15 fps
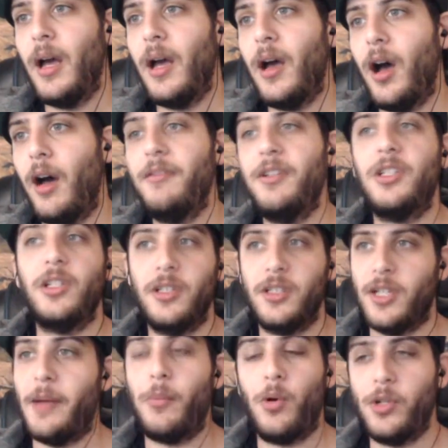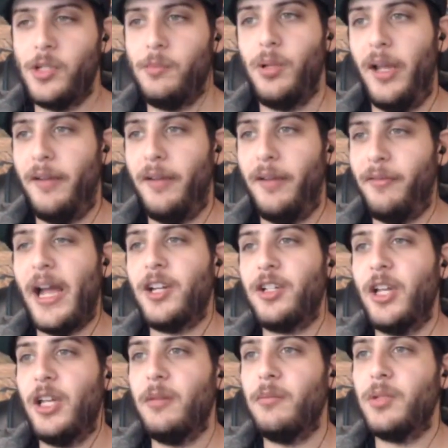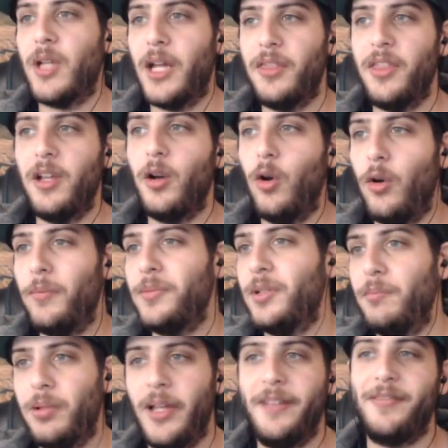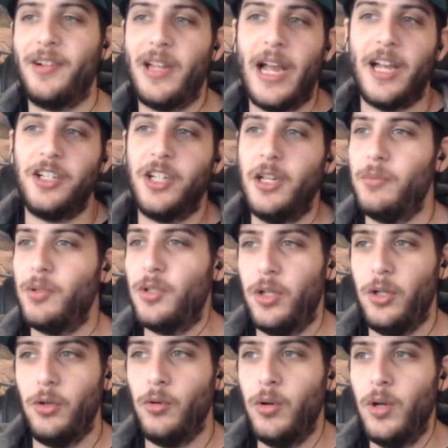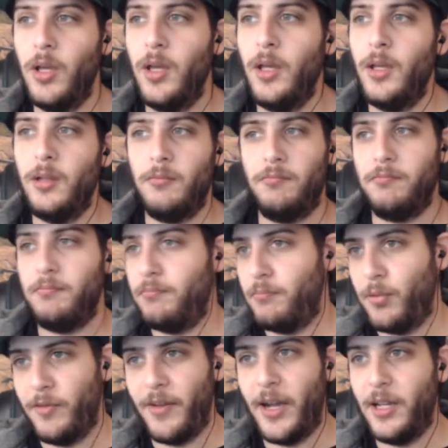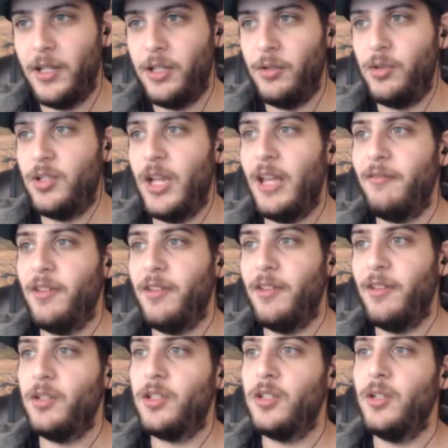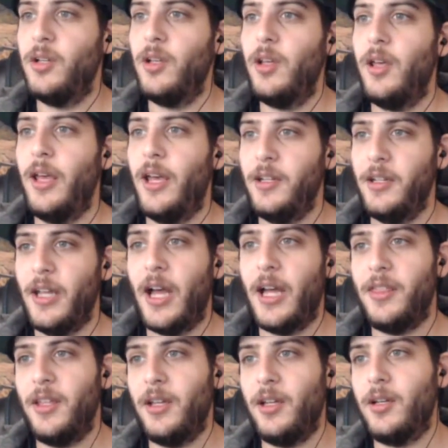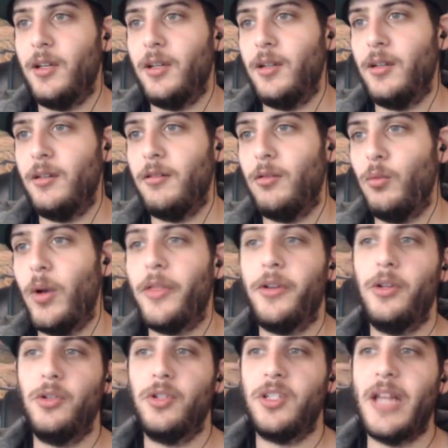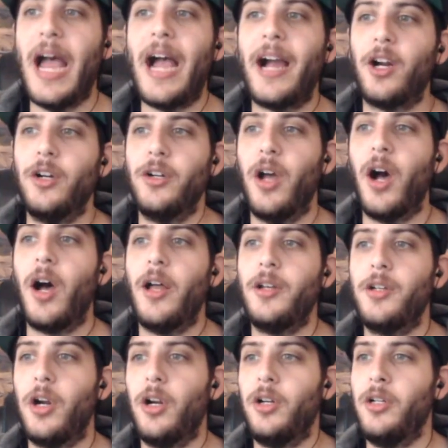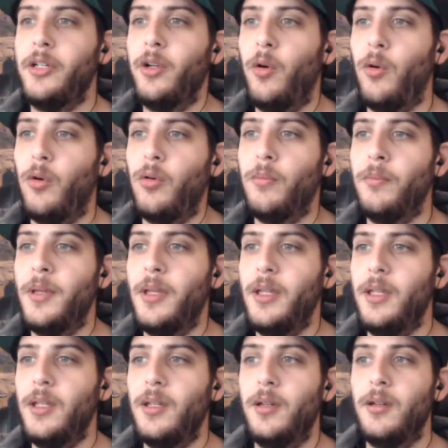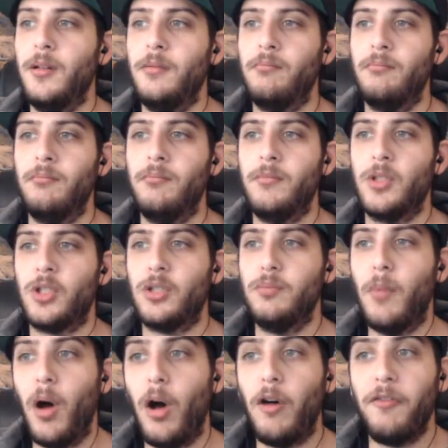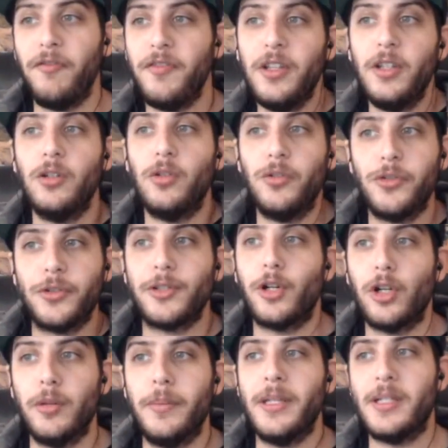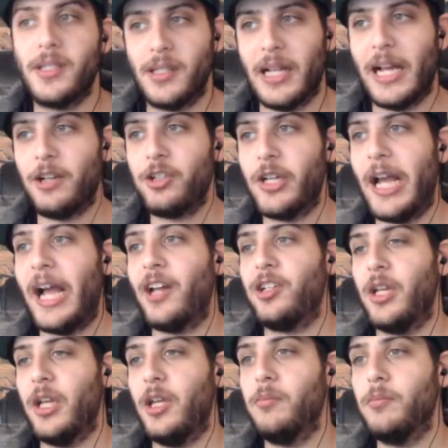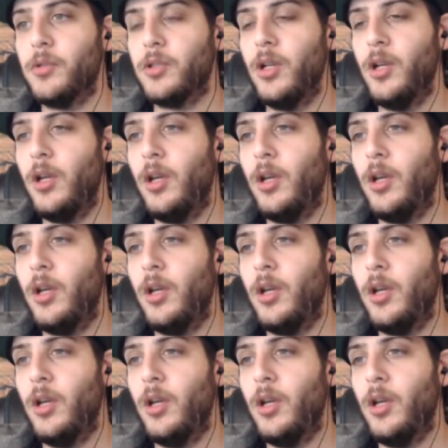obviously, Cyborg's in play for cash games. I think Holm's in play for cash games too. Provides you savings. And yeah, I think whether you stack or not, targeting Holm in small field tournaments / cash games